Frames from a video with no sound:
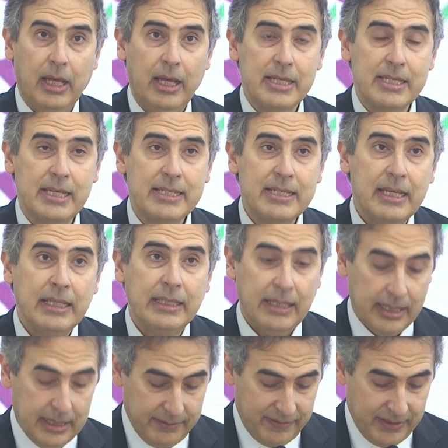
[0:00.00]
As I said,
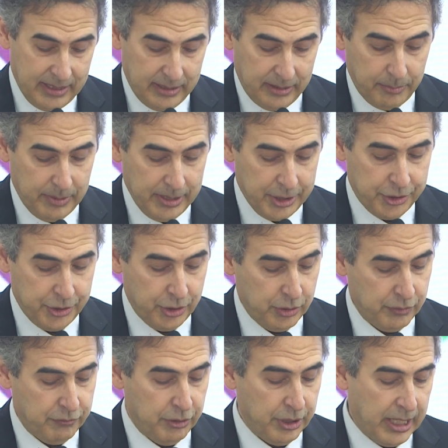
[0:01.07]
I have had the
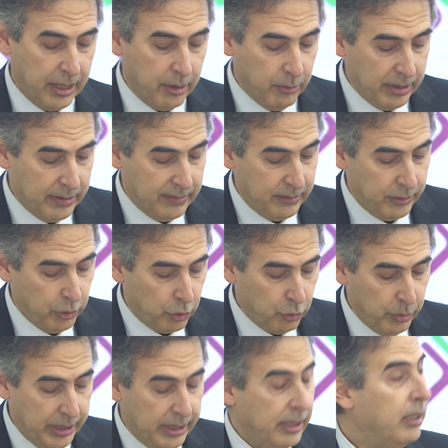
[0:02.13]
pleasure of working with
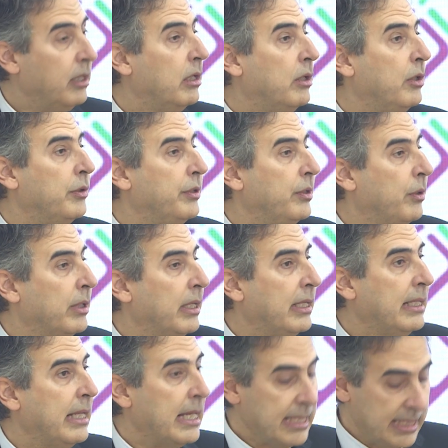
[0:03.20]
Norway on the oil
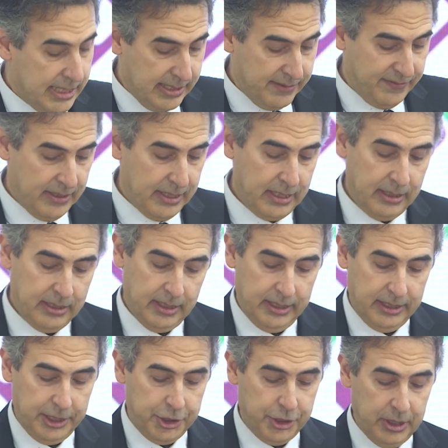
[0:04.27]
and gas file
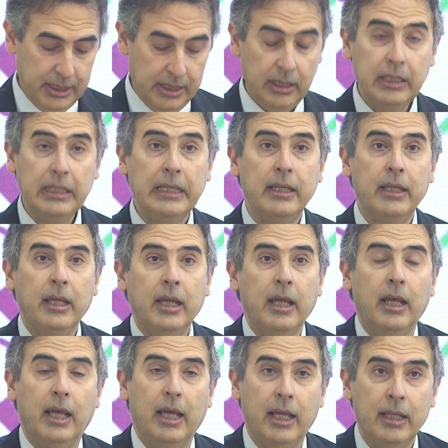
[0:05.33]
initially,
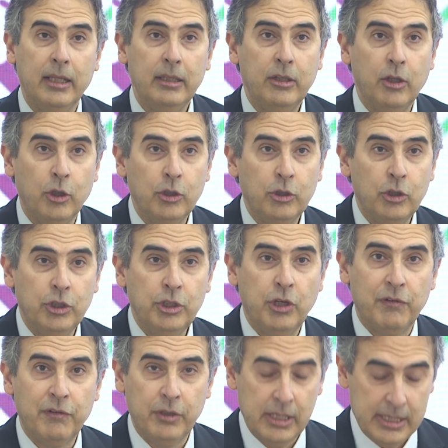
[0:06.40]
and on good
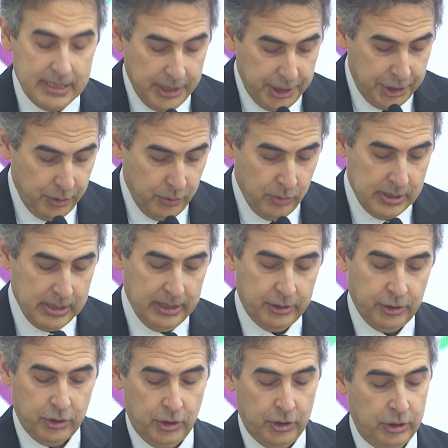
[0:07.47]
governance issues
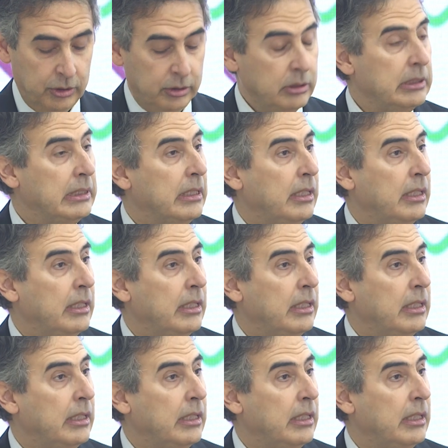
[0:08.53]
later on.